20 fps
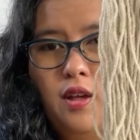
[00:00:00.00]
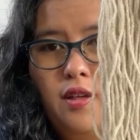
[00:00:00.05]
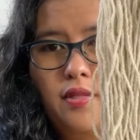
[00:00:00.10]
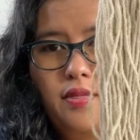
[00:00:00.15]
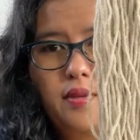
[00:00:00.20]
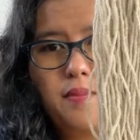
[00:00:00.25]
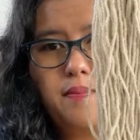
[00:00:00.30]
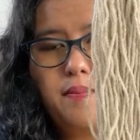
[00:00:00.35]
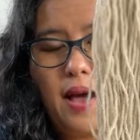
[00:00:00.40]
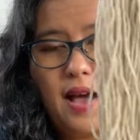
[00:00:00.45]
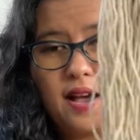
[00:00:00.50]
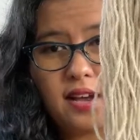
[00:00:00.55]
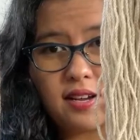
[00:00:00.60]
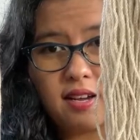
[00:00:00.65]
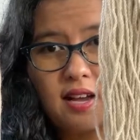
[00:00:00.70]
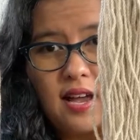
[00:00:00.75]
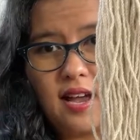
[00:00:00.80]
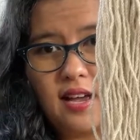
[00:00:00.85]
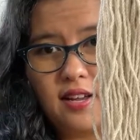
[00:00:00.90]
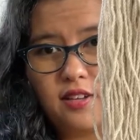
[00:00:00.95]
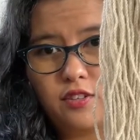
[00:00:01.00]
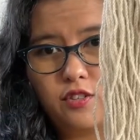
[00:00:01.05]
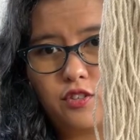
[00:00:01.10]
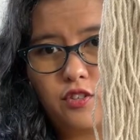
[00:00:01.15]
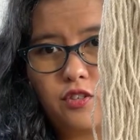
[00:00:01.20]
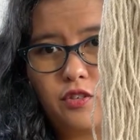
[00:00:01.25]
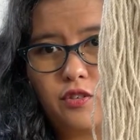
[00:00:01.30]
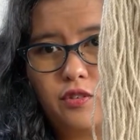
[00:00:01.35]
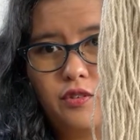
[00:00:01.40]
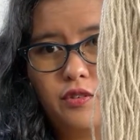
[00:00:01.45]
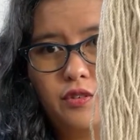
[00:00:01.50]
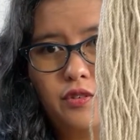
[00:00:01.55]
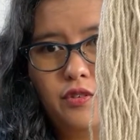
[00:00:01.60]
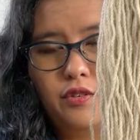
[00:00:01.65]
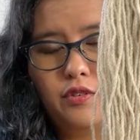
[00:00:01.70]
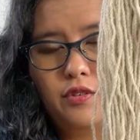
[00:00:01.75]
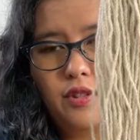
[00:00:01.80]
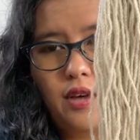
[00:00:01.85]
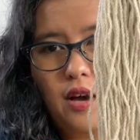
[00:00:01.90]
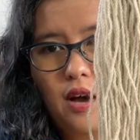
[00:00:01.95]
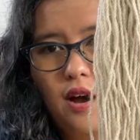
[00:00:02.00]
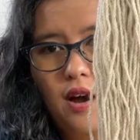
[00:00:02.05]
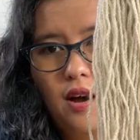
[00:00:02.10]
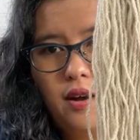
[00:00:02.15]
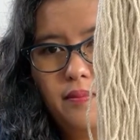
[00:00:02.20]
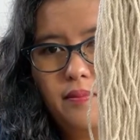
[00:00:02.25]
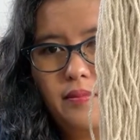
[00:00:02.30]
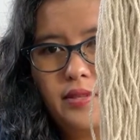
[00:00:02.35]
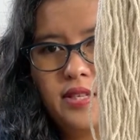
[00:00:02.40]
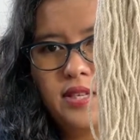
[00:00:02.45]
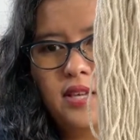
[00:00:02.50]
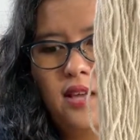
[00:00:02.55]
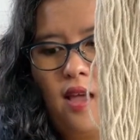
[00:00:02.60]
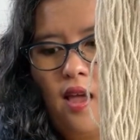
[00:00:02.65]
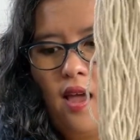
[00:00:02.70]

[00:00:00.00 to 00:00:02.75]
the back and to the arms,